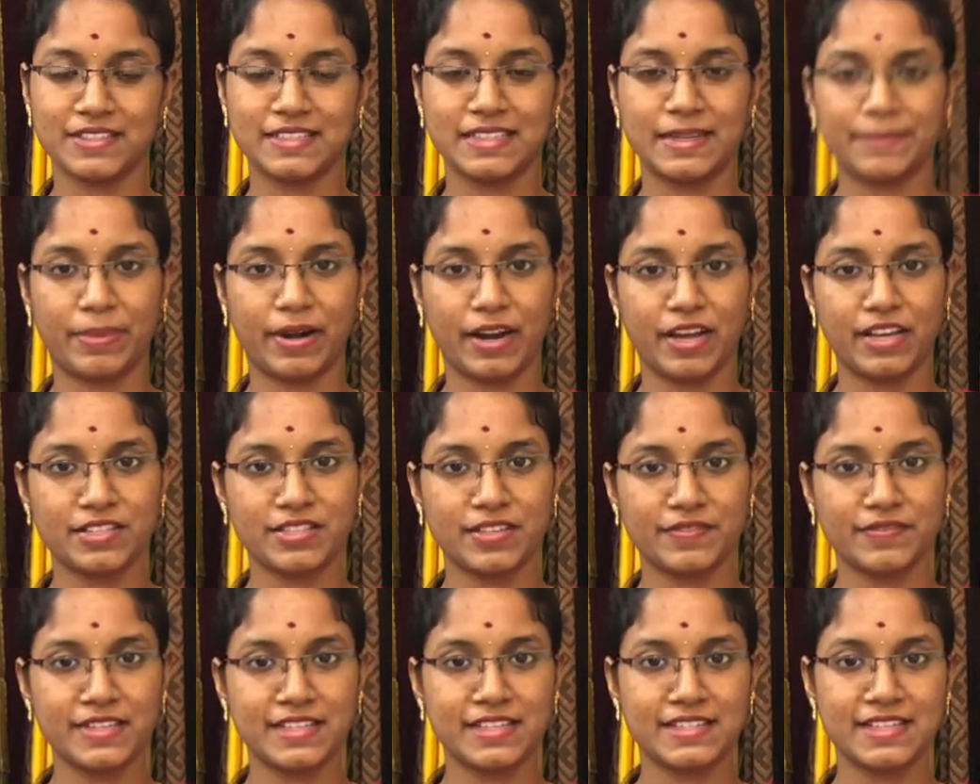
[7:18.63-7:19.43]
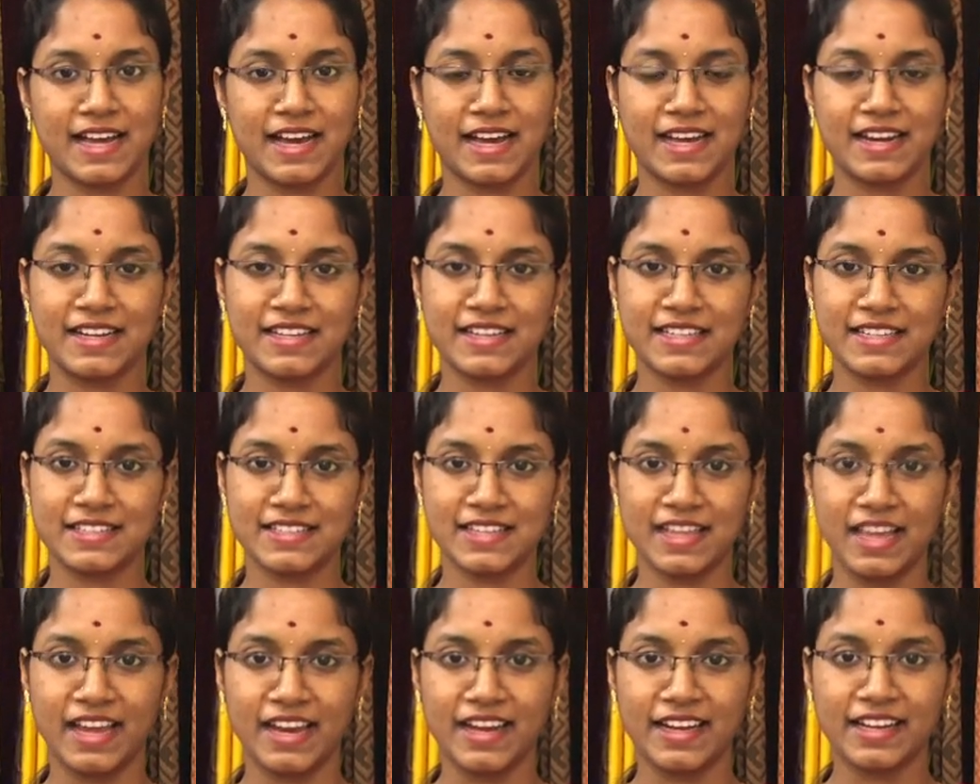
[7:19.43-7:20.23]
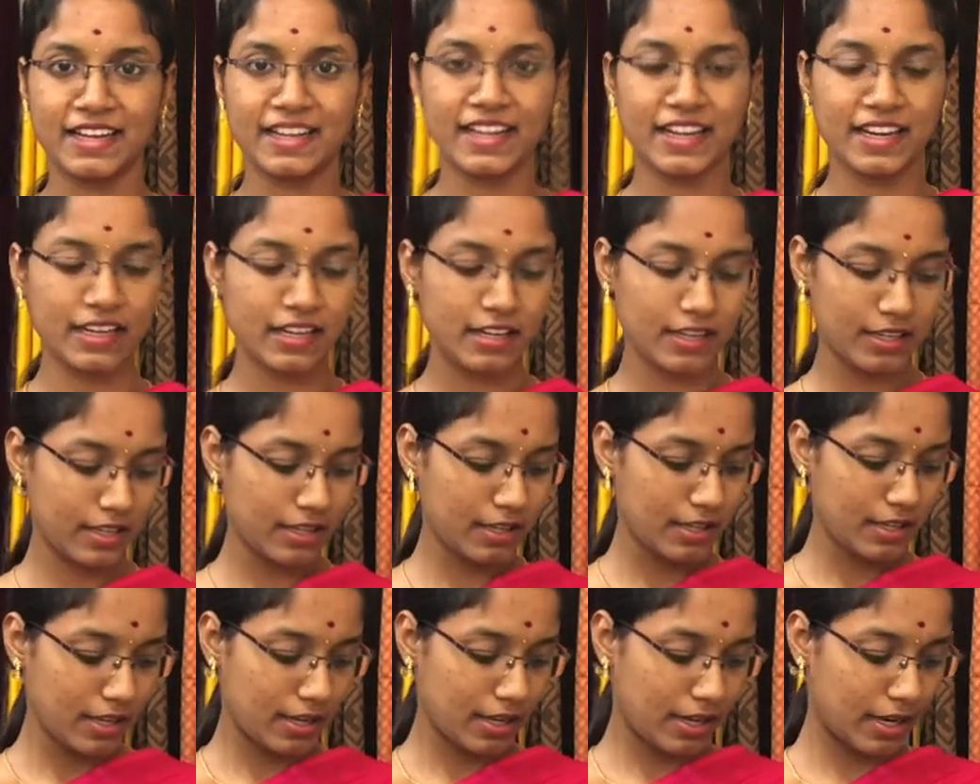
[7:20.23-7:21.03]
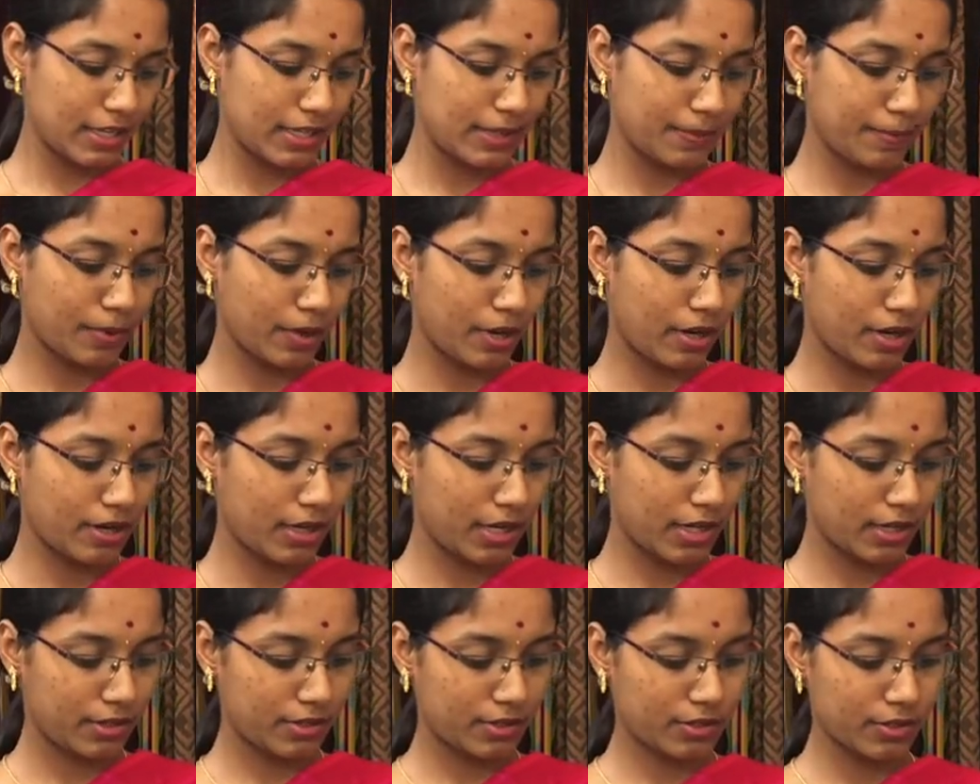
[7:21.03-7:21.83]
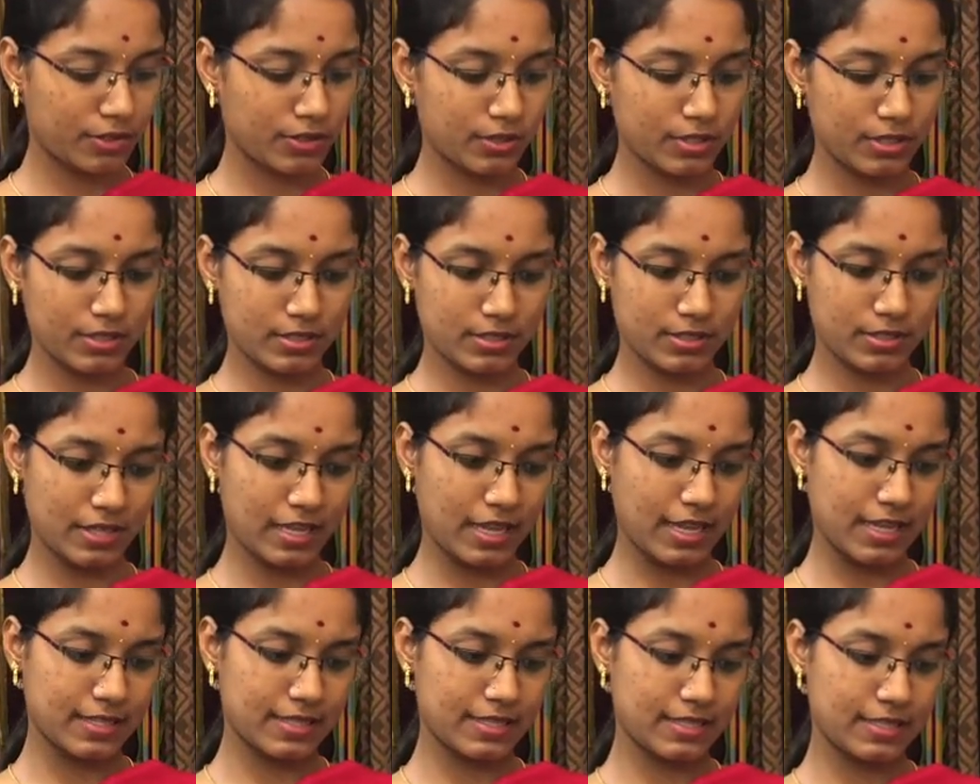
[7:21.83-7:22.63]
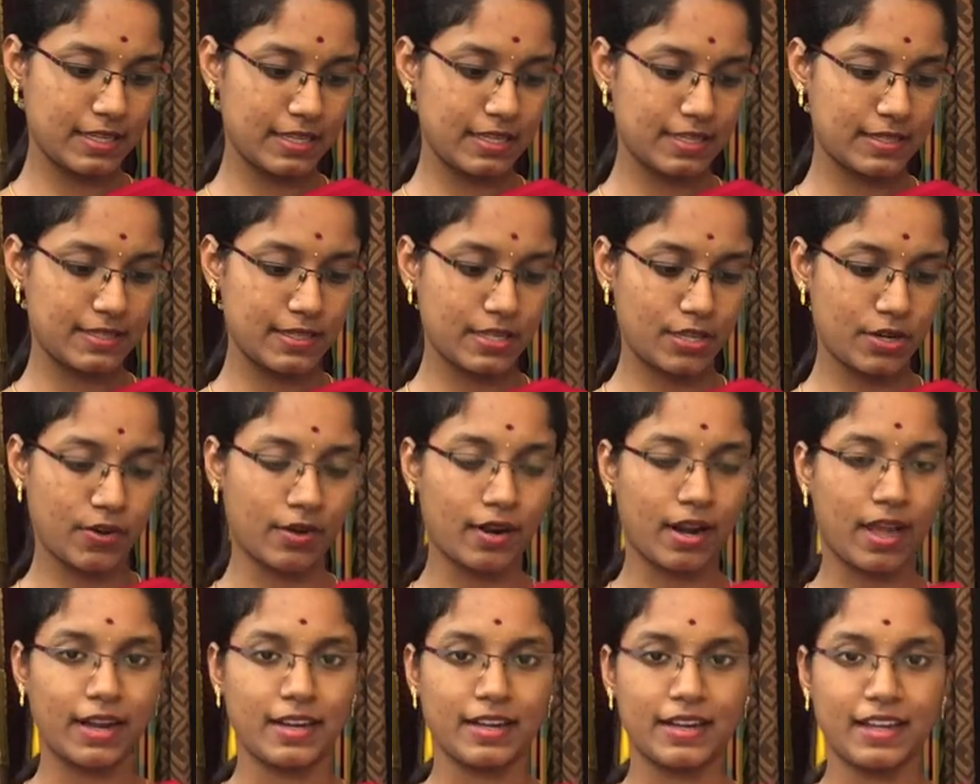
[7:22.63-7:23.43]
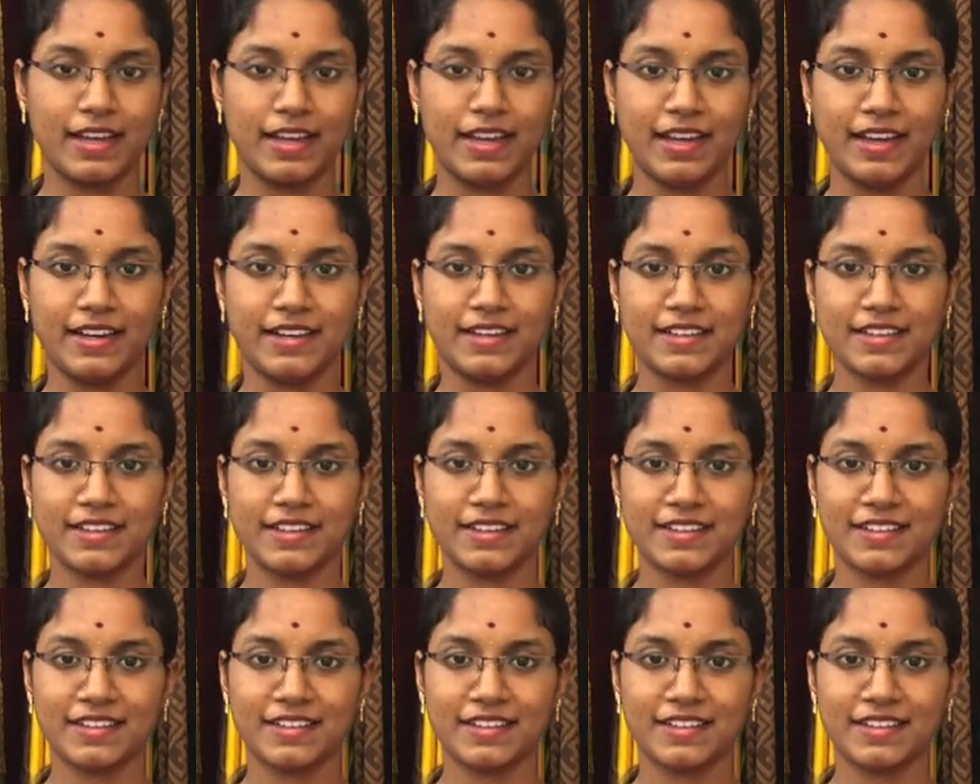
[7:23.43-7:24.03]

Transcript: The price of the saree is 810 and the product code is SC098.